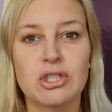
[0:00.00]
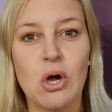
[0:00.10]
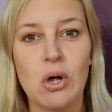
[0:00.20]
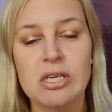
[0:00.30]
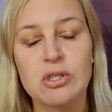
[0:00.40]

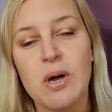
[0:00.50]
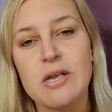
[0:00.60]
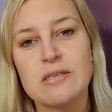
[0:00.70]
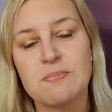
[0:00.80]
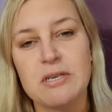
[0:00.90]
College where
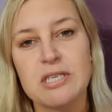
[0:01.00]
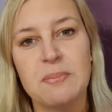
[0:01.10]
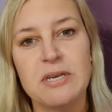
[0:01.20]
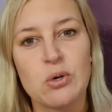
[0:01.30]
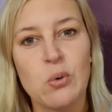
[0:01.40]
you're supposed to
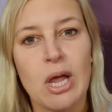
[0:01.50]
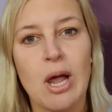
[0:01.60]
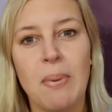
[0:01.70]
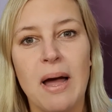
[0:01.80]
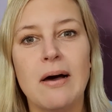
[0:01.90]
be talking
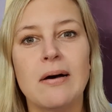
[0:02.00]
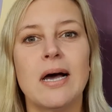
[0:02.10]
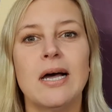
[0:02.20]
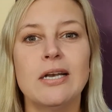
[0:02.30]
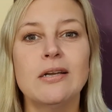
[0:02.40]

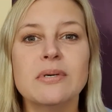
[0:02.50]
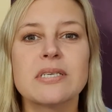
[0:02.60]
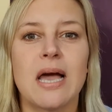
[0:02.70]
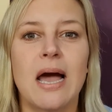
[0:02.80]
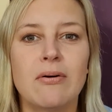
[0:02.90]
about Lewis
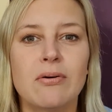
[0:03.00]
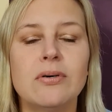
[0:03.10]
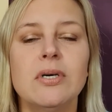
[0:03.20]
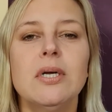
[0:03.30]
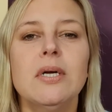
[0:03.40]
Carroll.